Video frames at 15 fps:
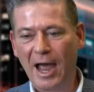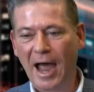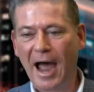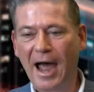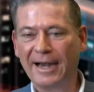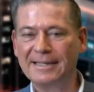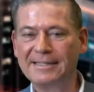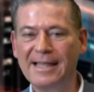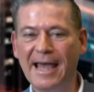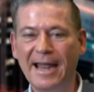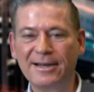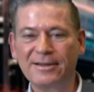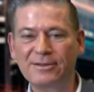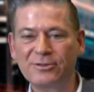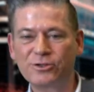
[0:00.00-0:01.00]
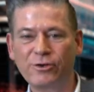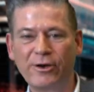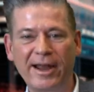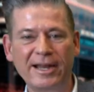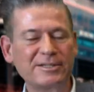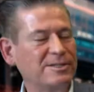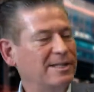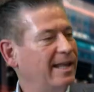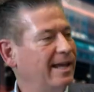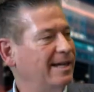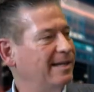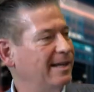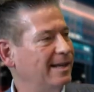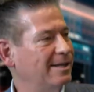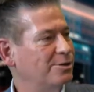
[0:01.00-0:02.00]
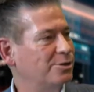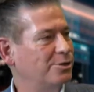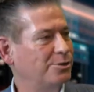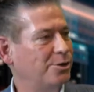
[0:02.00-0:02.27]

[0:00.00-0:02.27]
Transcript: How does that translate into